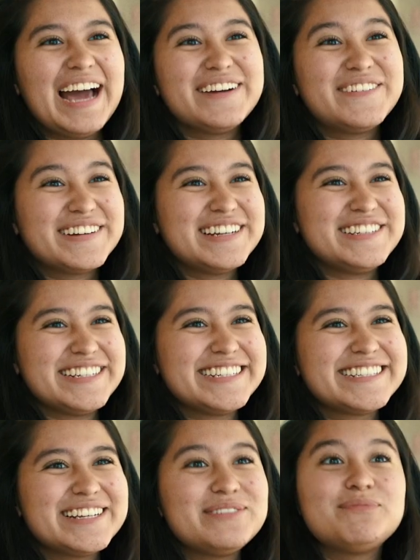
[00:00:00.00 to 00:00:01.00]
I don't want to
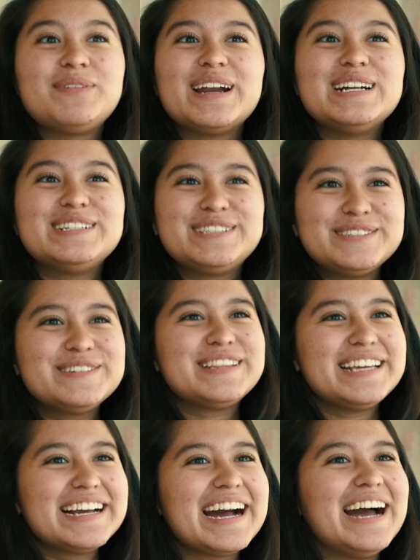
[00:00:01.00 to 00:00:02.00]
jinx it, but I do
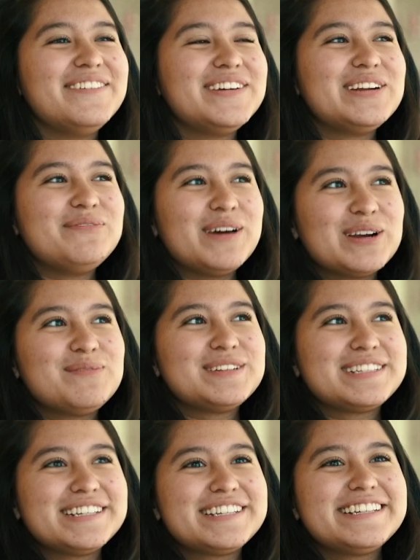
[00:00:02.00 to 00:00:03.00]
think I'm in a better
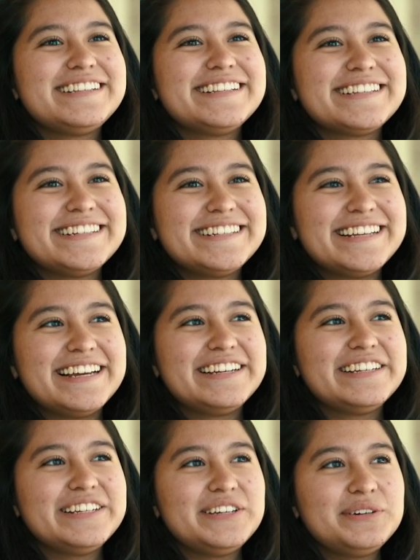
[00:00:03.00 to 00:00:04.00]
position to
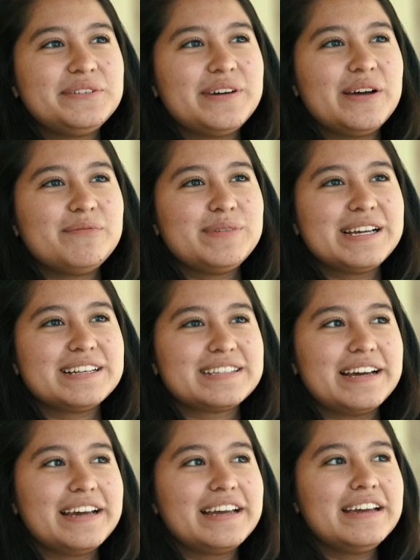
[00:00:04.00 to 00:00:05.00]
attend U of M because
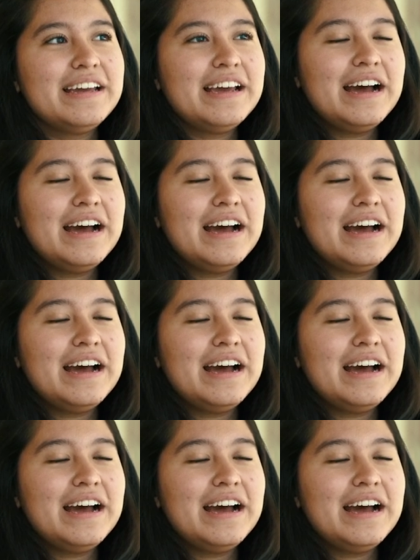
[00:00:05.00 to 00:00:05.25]
I,